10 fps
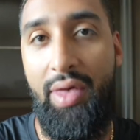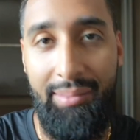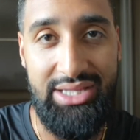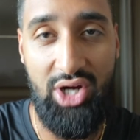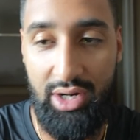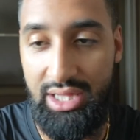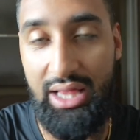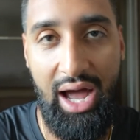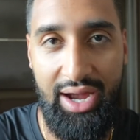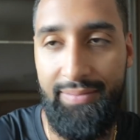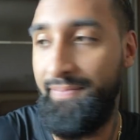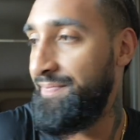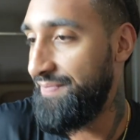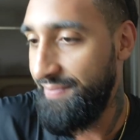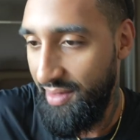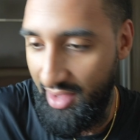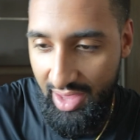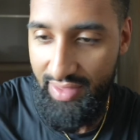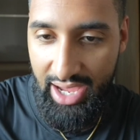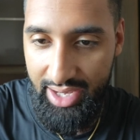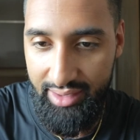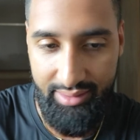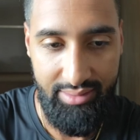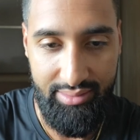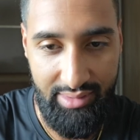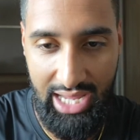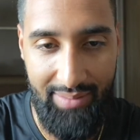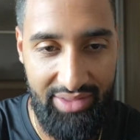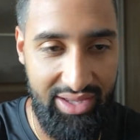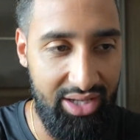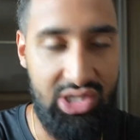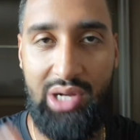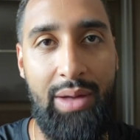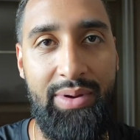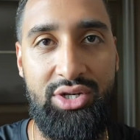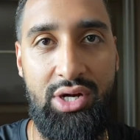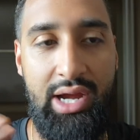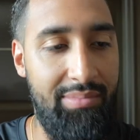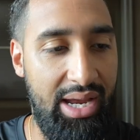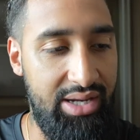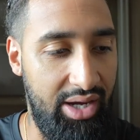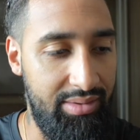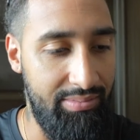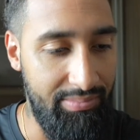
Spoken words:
My turn in the line, and then got my thing, took my picture, and been done.